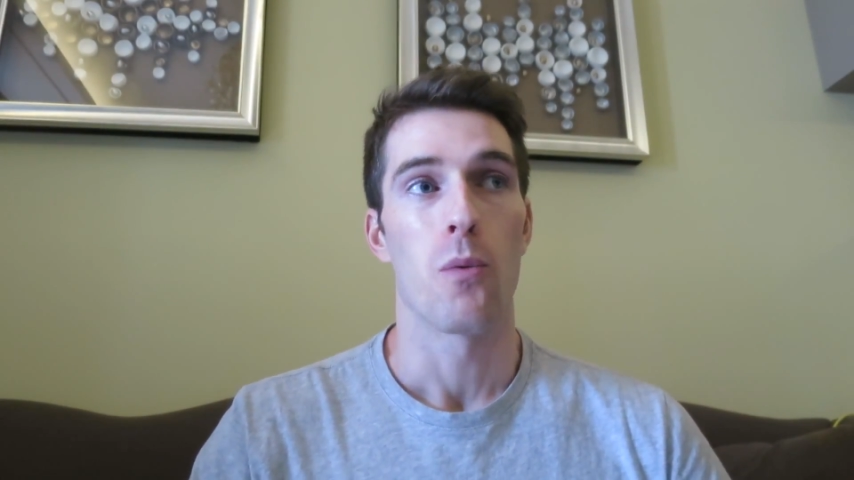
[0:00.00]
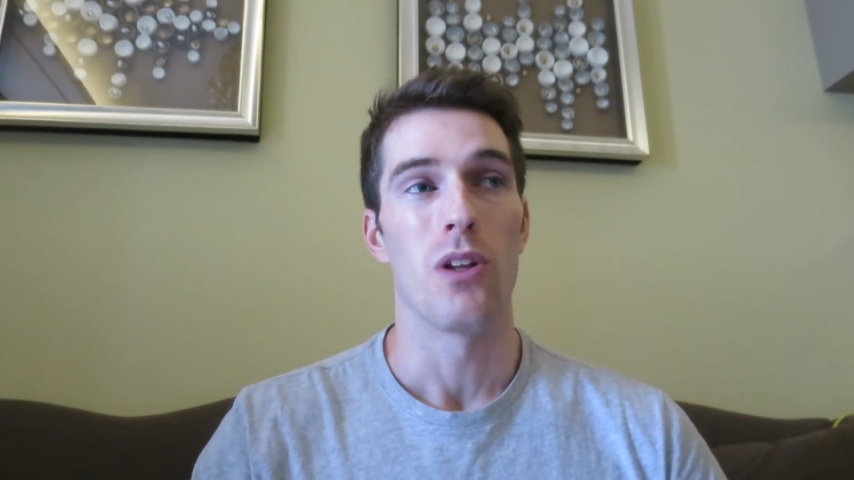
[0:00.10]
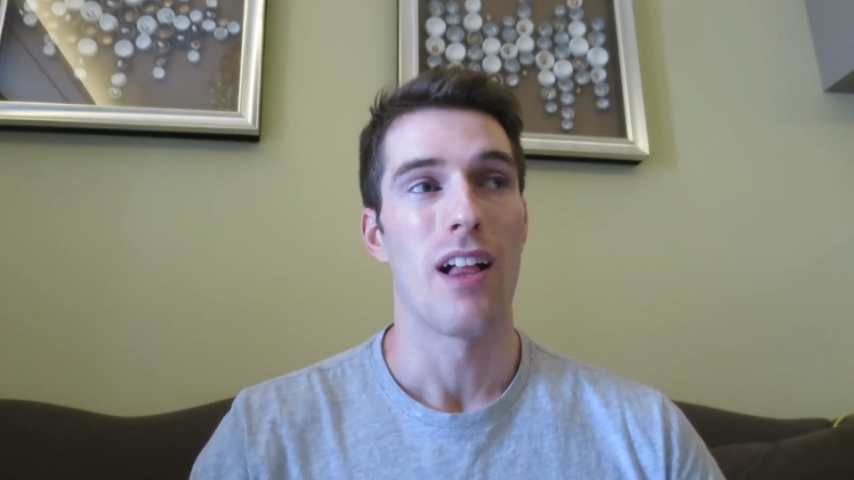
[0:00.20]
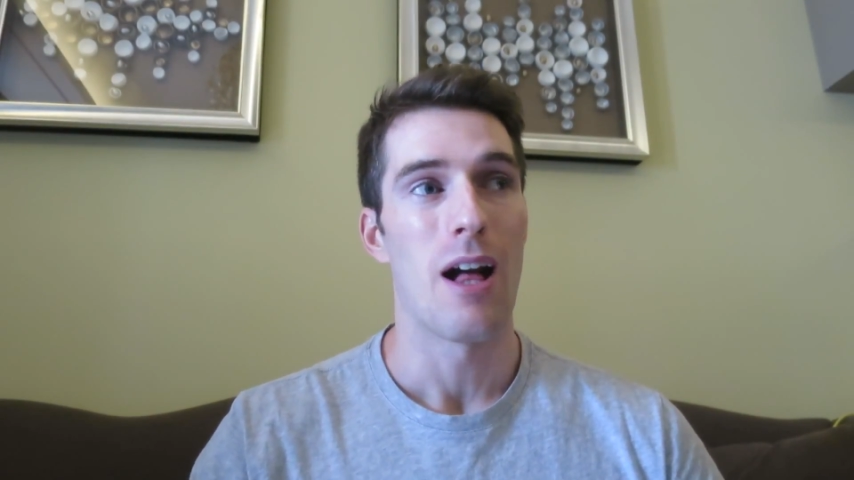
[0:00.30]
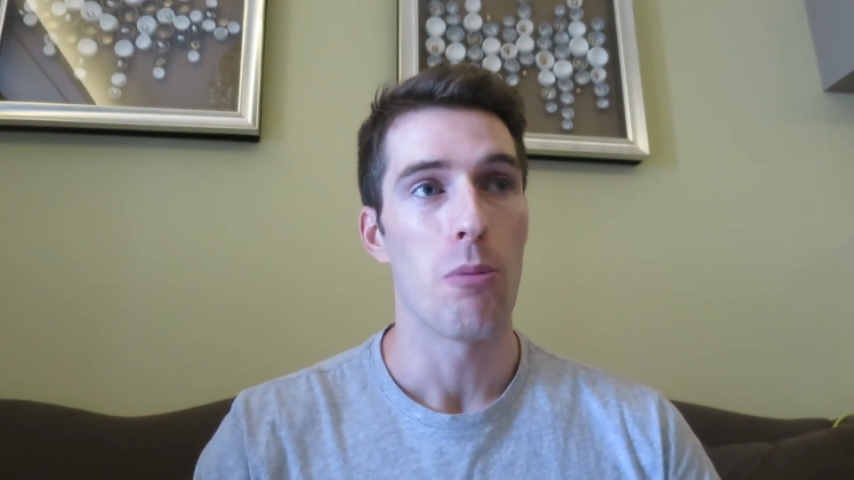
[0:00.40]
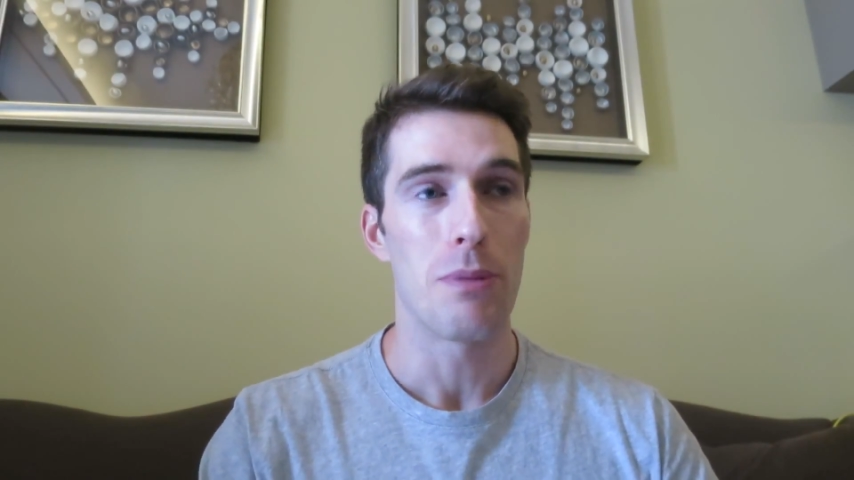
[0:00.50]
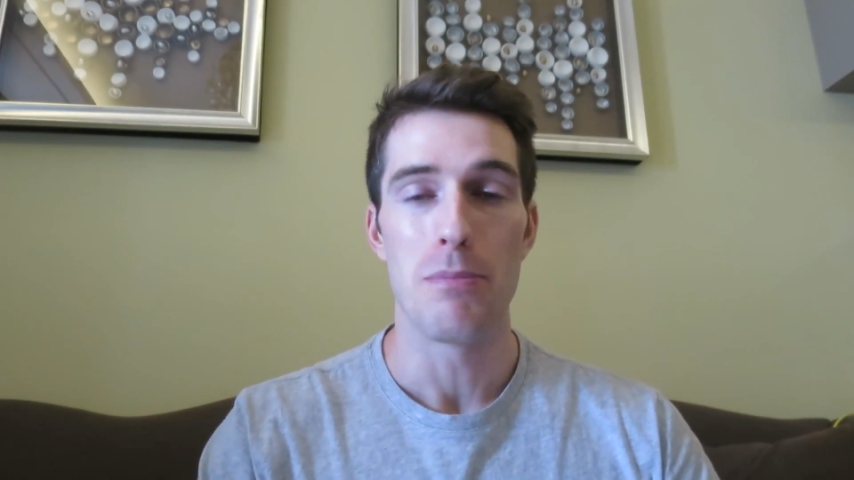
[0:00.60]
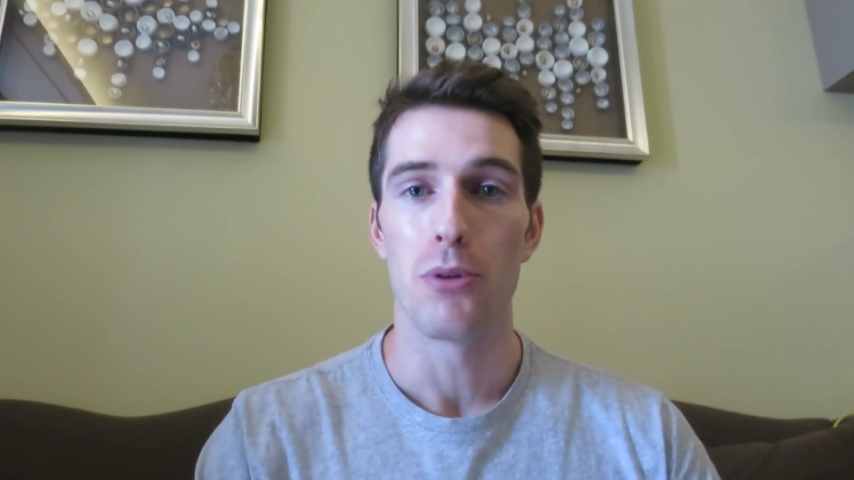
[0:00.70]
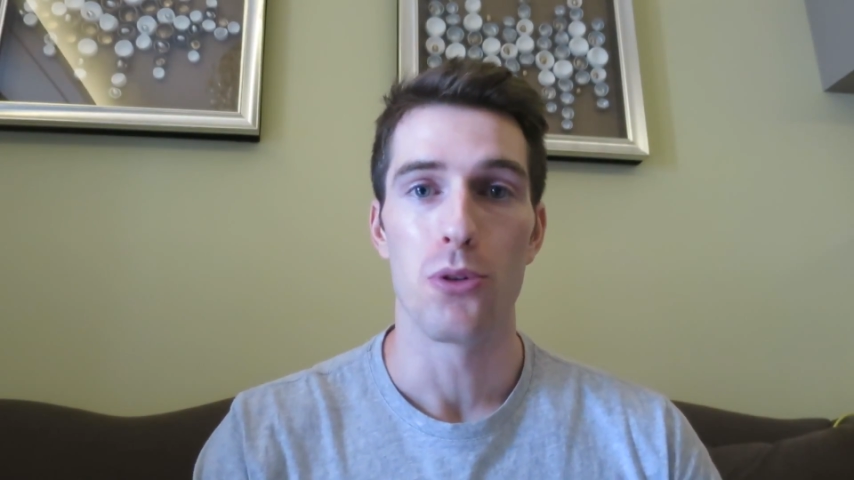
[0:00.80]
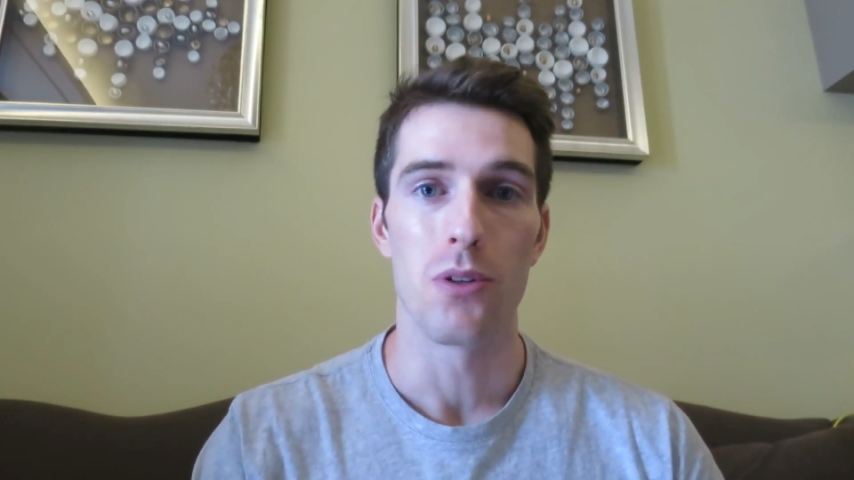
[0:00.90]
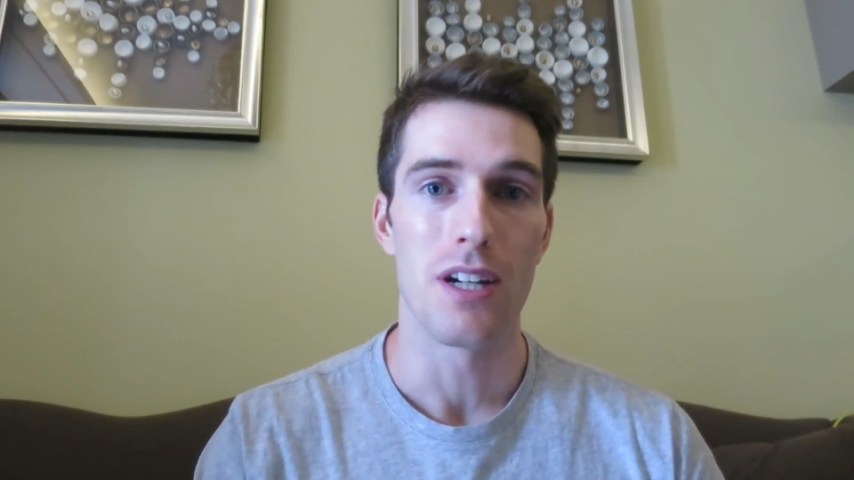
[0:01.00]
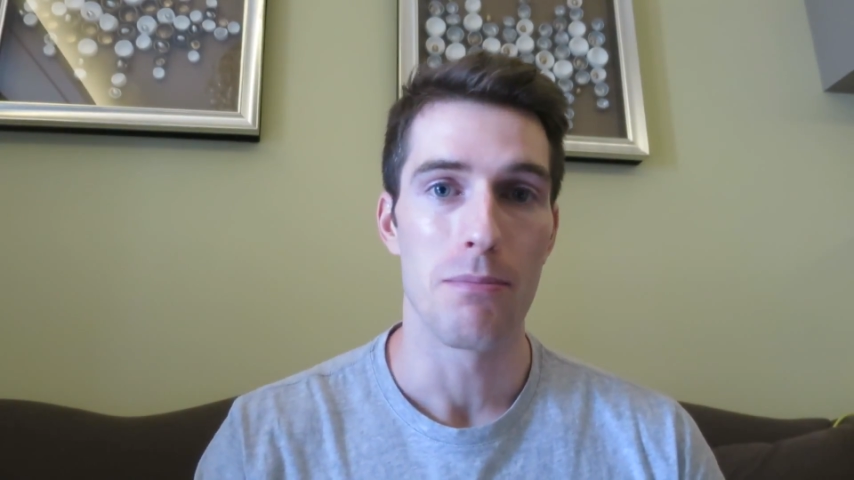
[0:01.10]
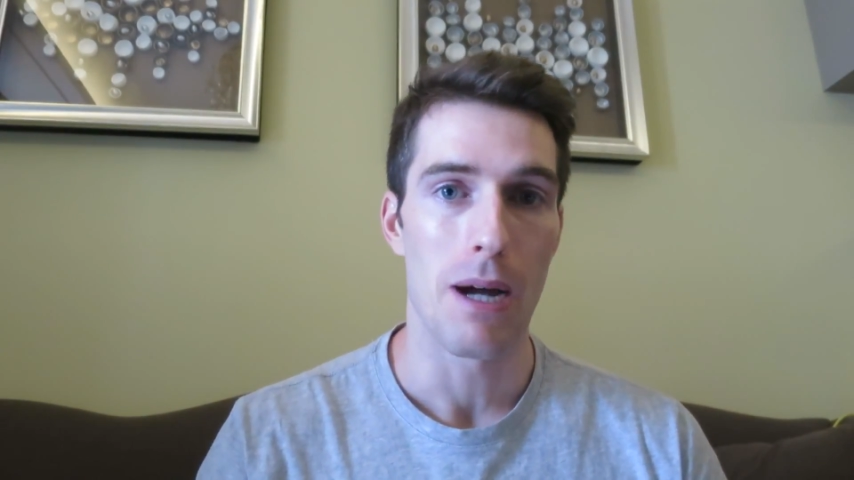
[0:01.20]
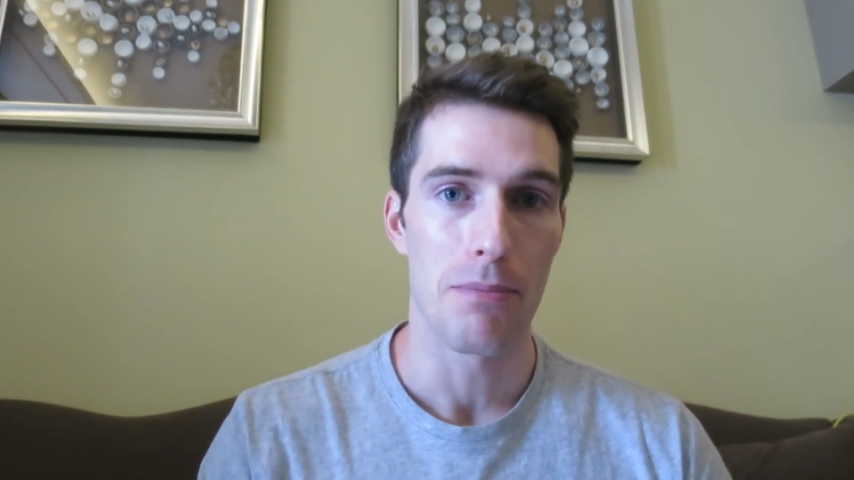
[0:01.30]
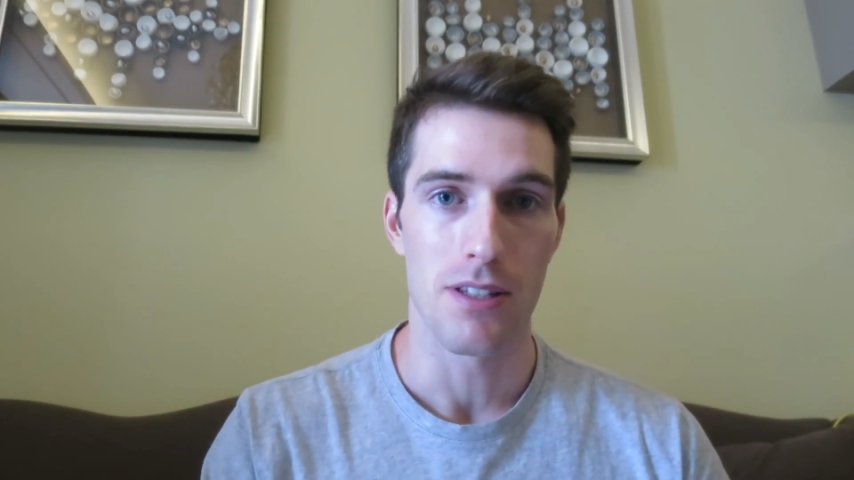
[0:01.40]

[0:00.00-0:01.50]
will help people who are in my